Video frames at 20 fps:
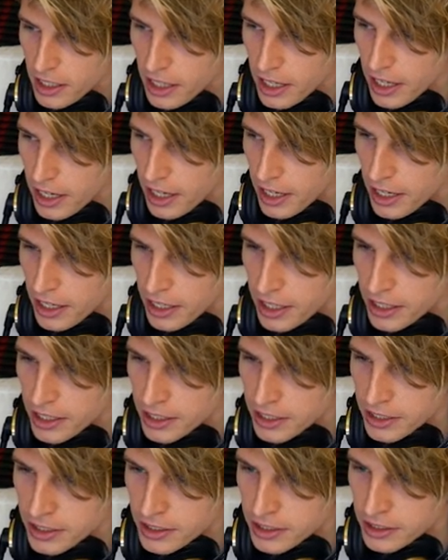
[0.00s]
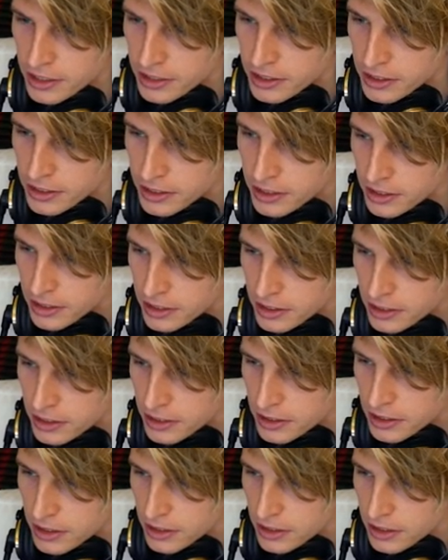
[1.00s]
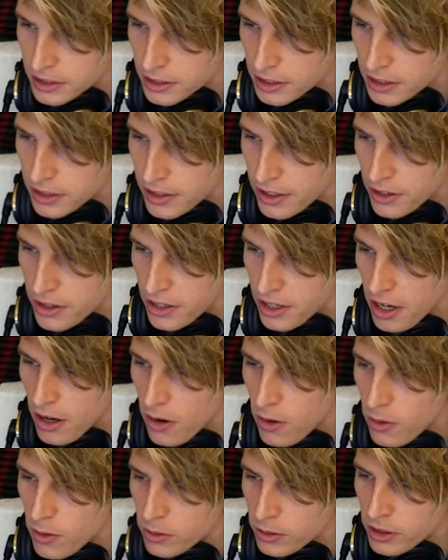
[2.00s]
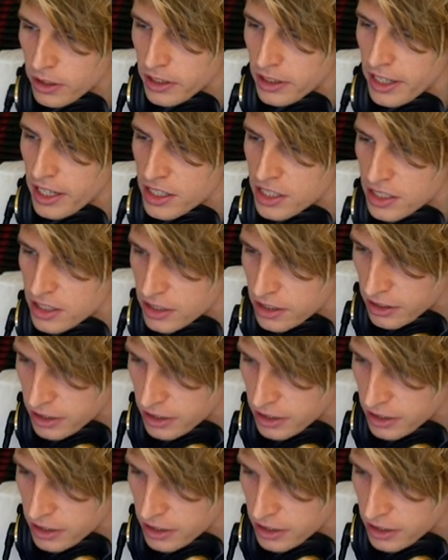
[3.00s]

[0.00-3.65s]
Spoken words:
and there you go. Look at that.